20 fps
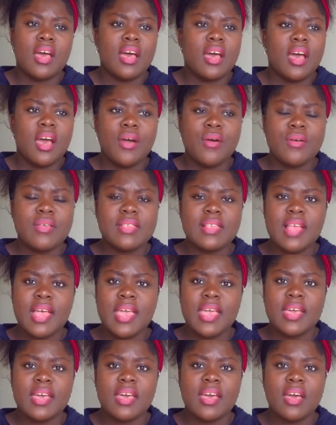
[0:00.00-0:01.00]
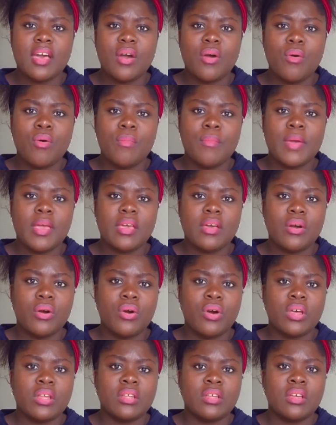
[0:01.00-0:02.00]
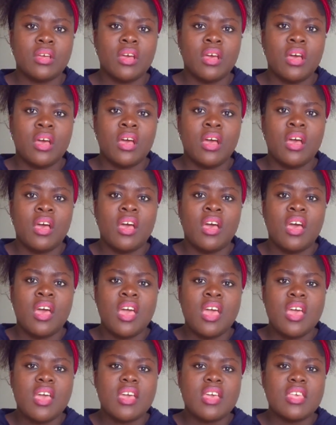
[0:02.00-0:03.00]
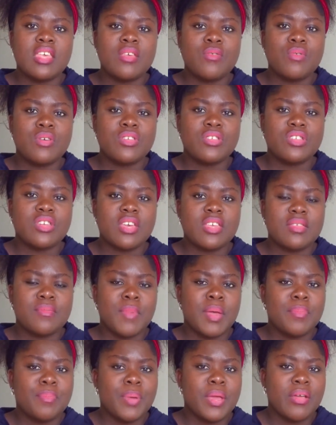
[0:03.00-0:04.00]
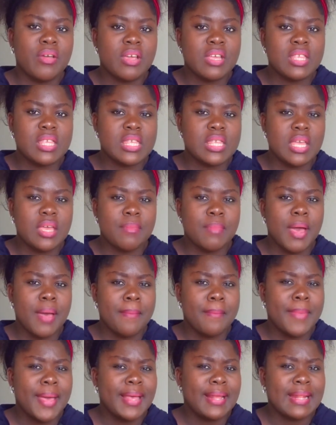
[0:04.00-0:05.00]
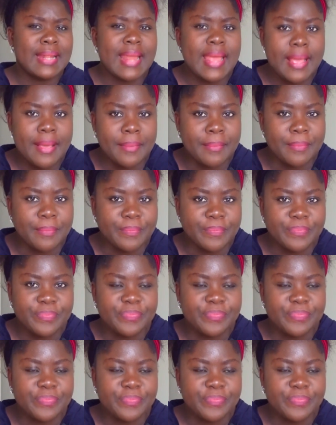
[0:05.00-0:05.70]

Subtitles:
I was like, oh my god, it was just my parents' name and my name.